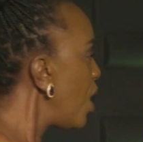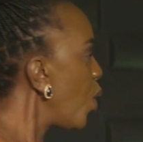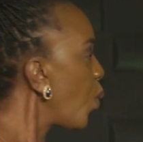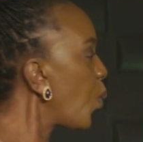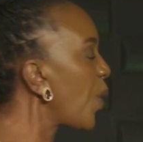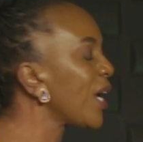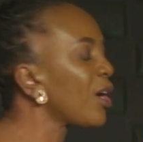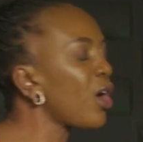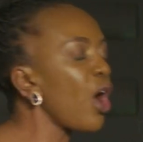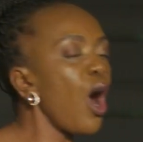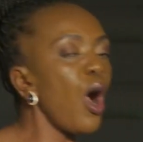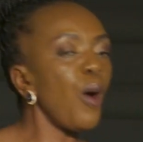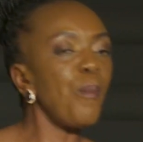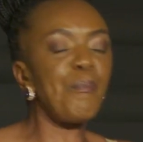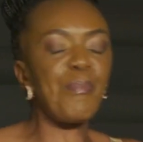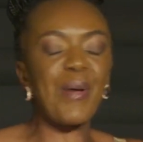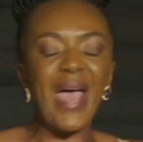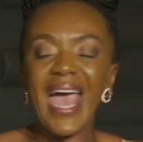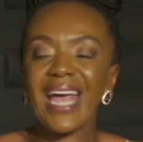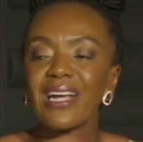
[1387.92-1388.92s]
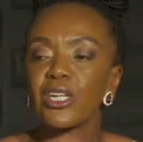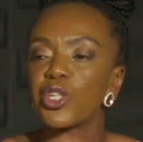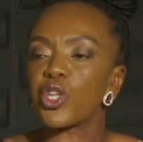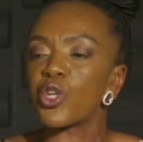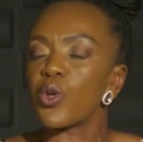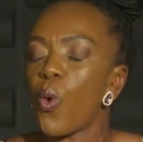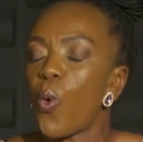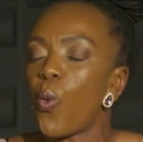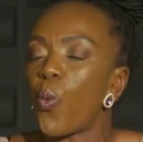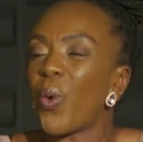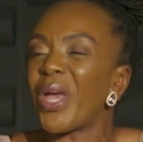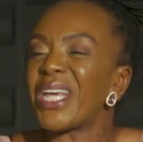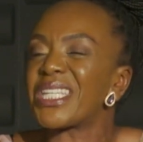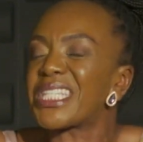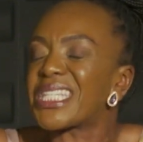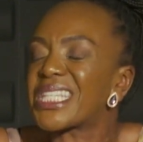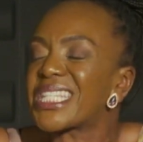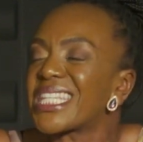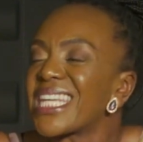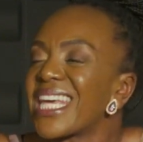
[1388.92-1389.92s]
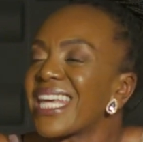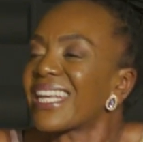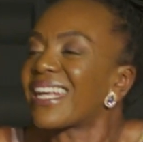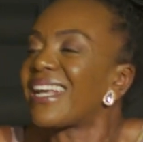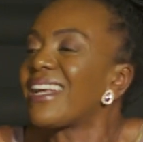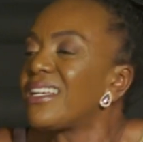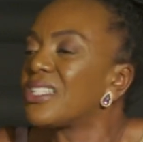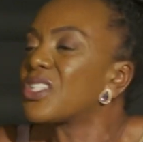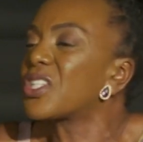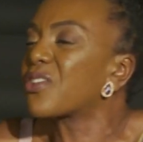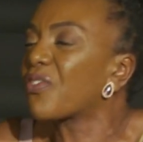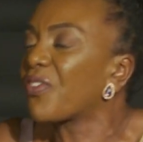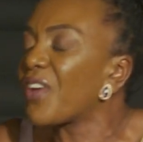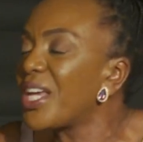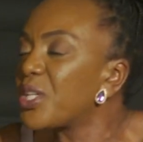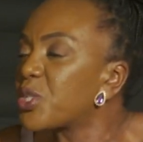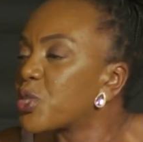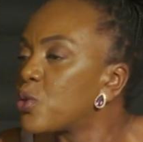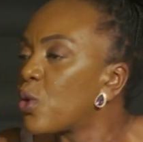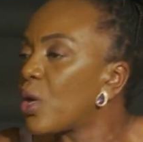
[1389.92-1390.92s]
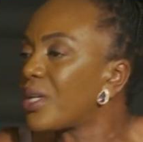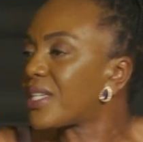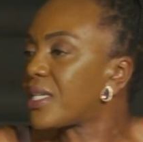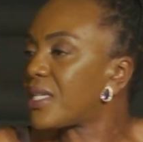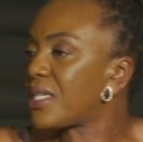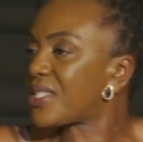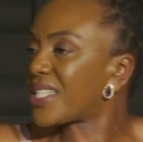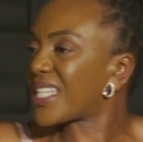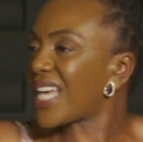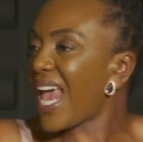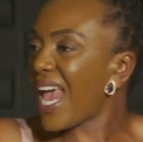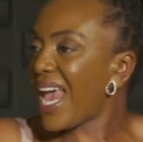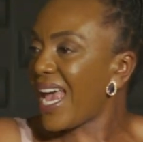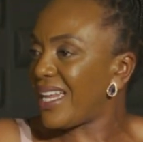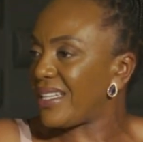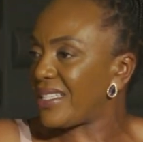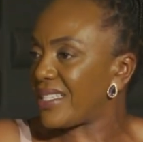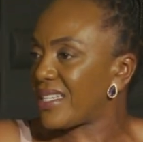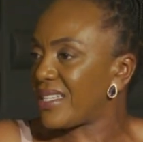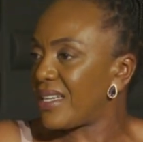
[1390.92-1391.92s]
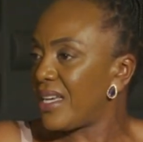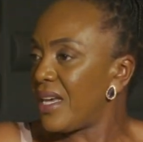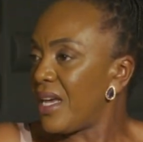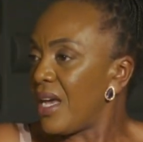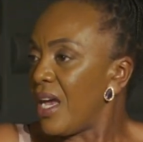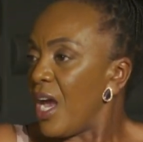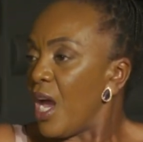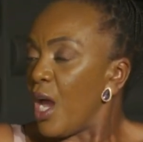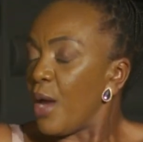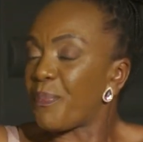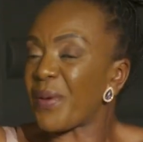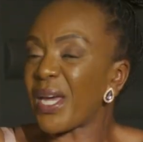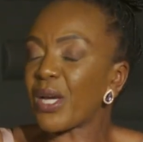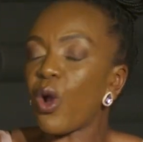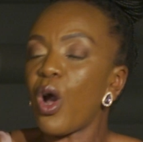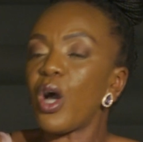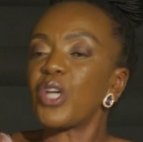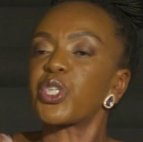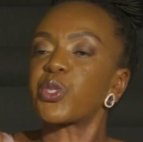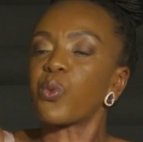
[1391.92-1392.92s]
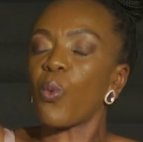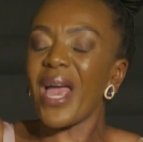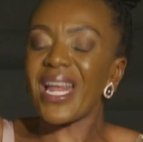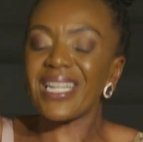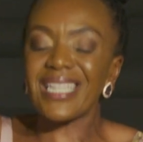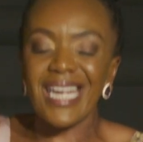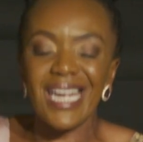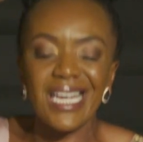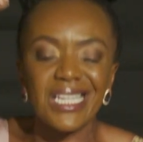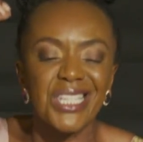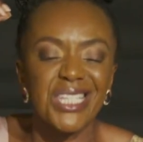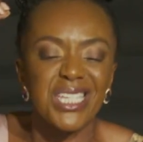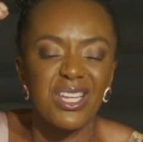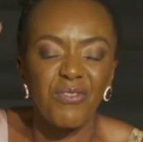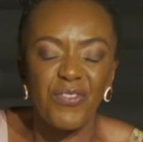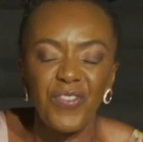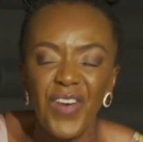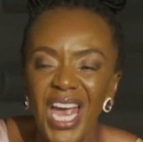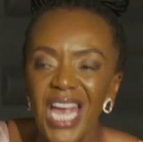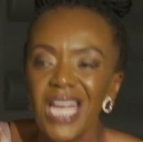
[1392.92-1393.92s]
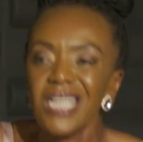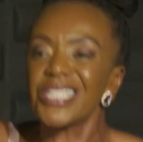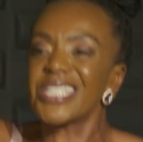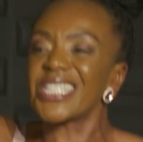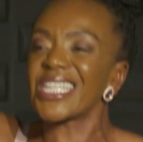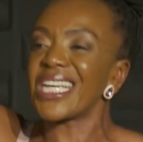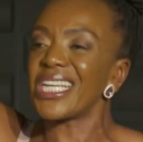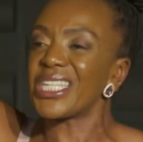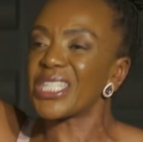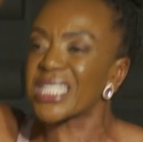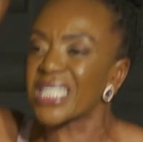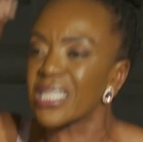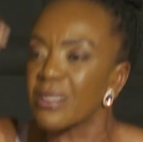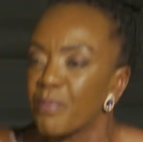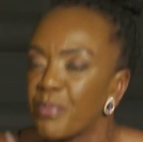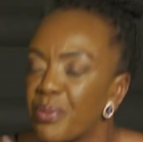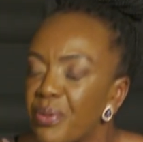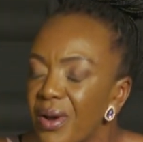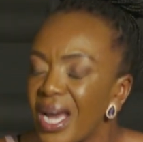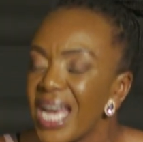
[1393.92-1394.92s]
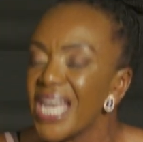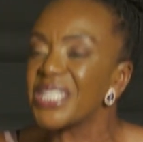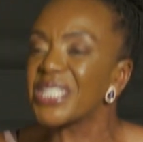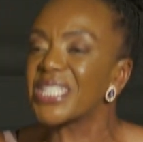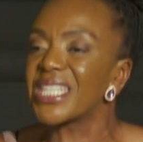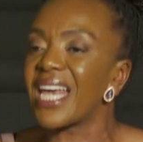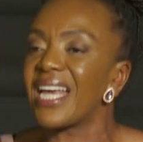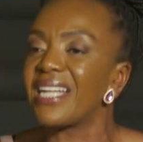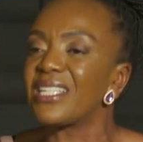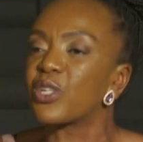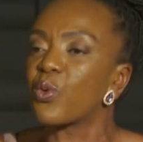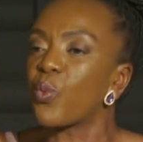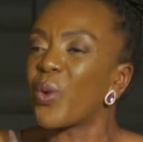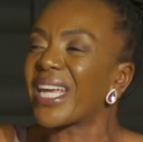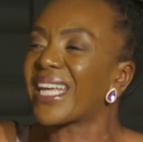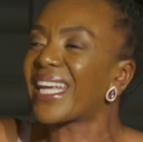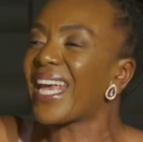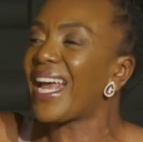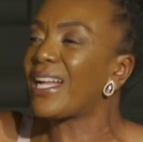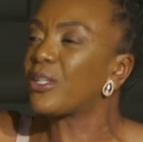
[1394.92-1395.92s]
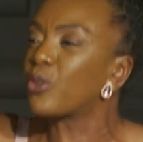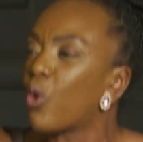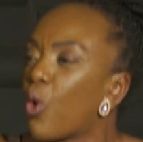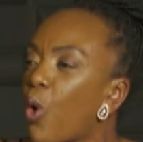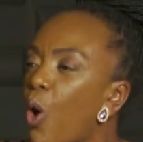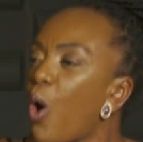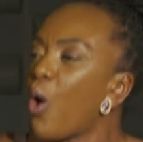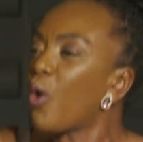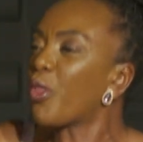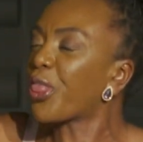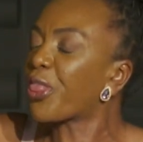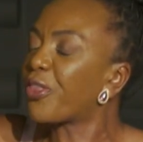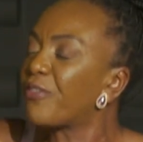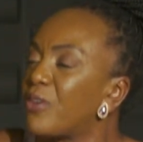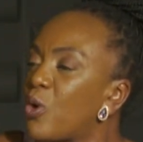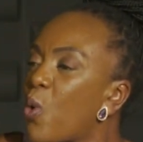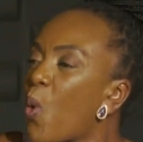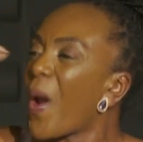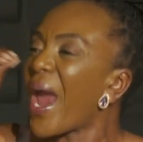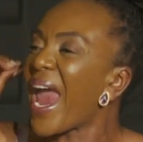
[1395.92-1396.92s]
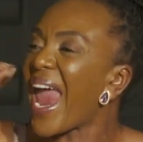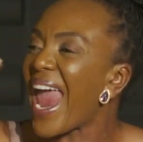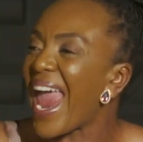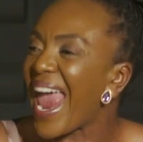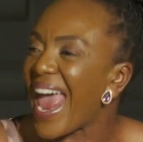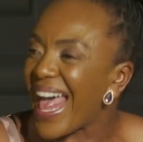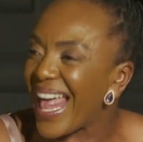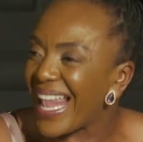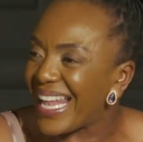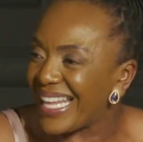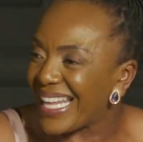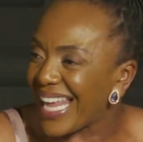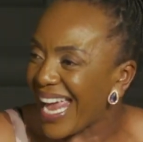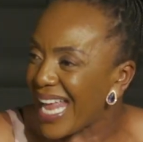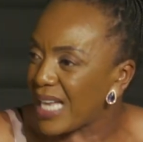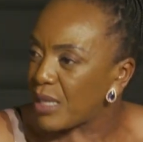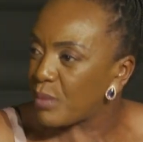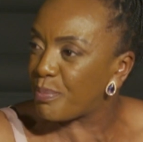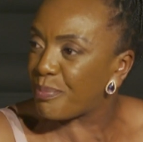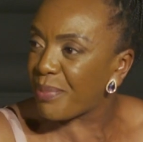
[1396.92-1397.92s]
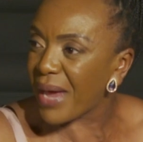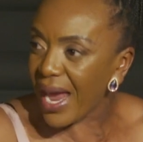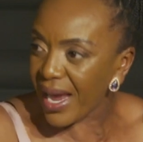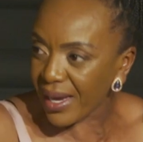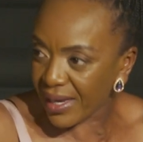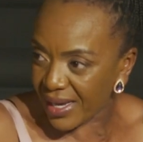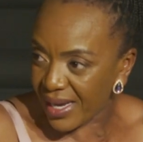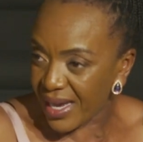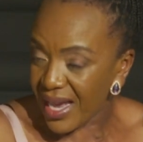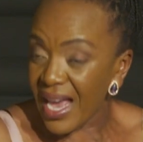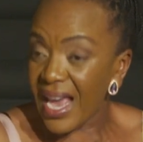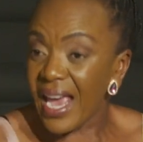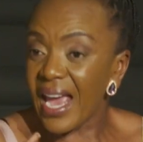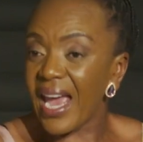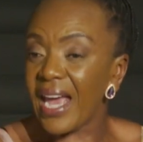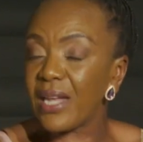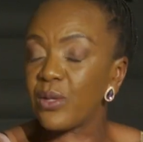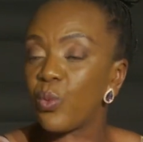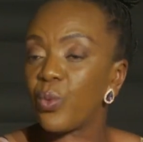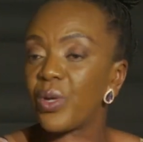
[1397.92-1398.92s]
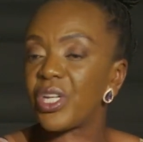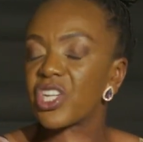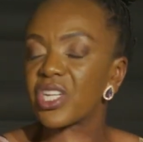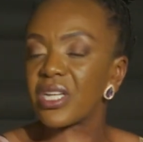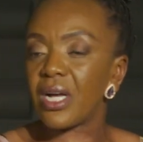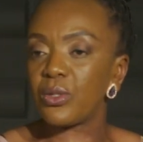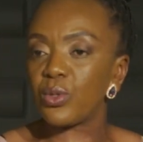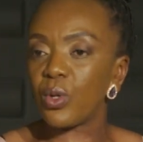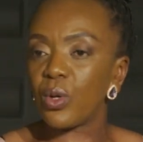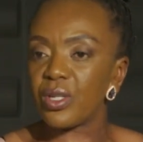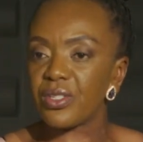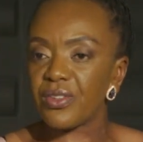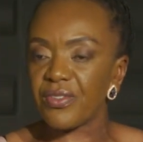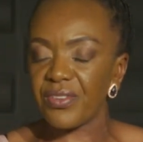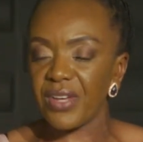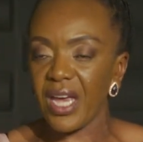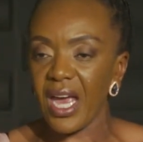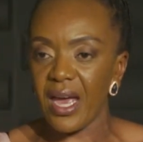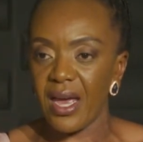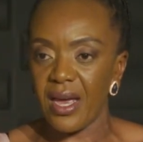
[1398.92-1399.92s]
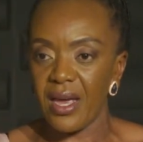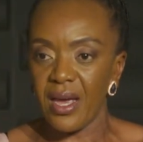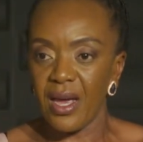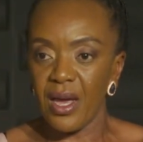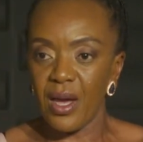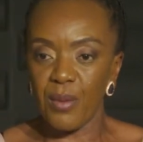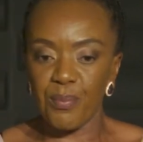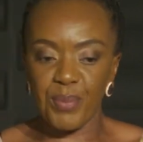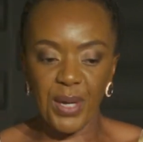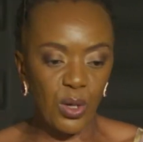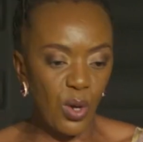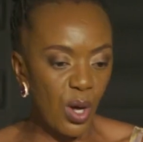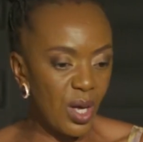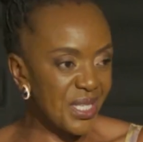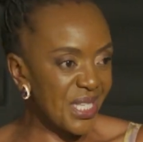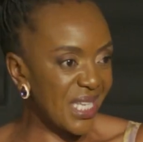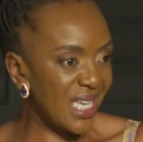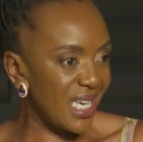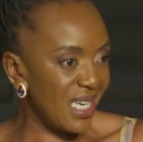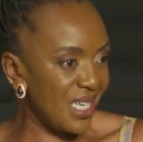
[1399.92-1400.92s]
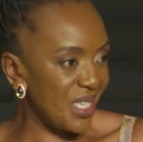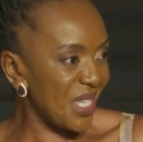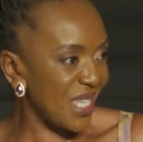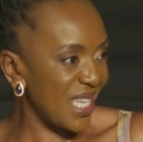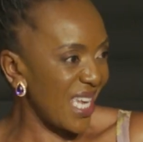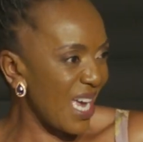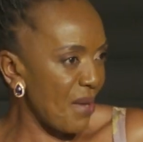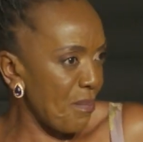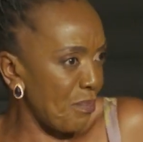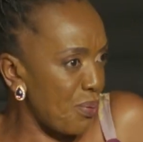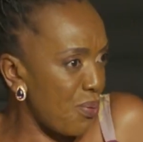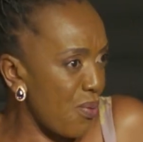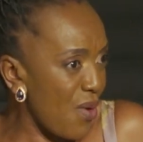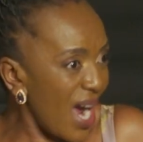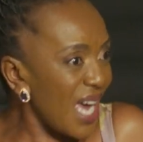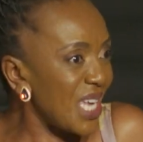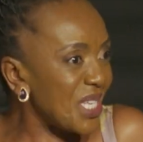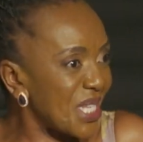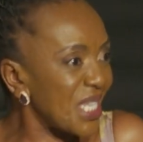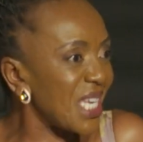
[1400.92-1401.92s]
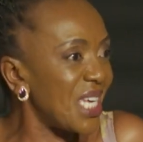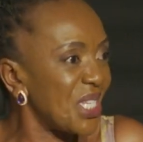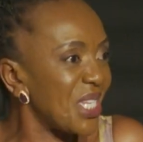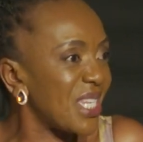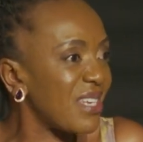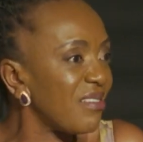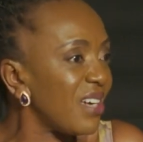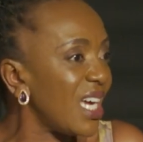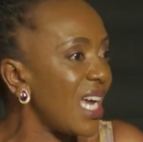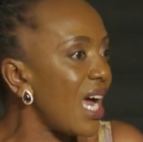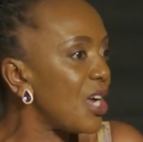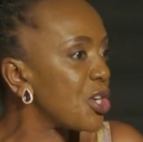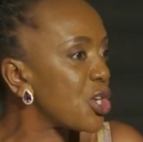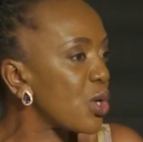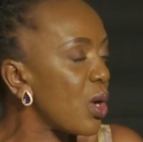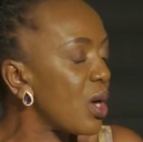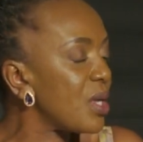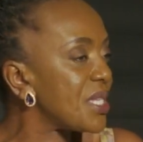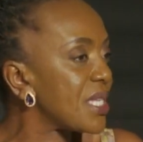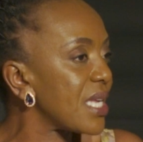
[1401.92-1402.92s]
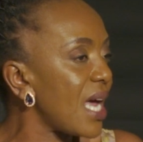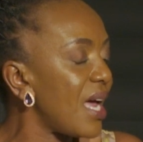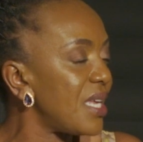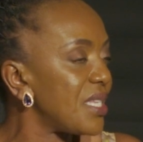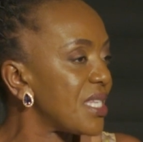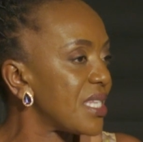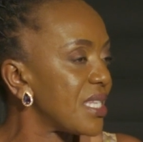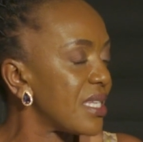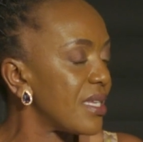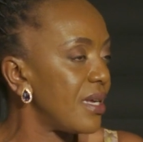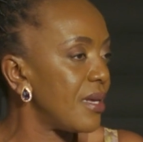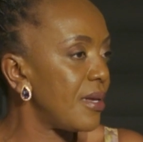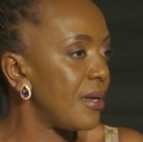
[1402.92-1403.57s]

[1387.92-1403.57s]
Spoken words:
We go back to, we seek his face, not his hand. Because when his face is present, we can go through hell and back, and we shall not fear. Because his presence reassures us.